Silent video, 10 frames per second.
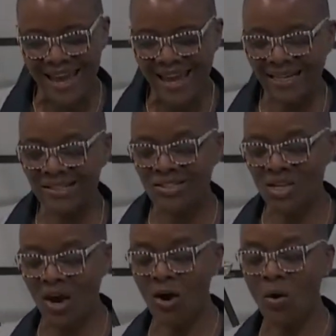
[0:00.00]
And
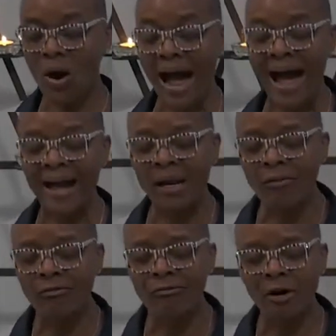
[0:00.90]
so I
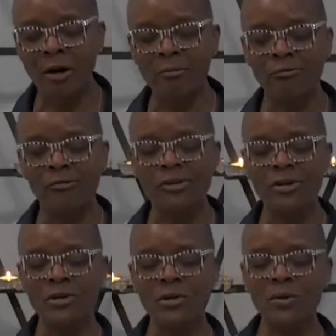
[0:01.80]
affirm for
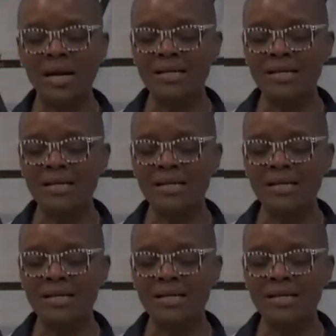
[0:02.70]
you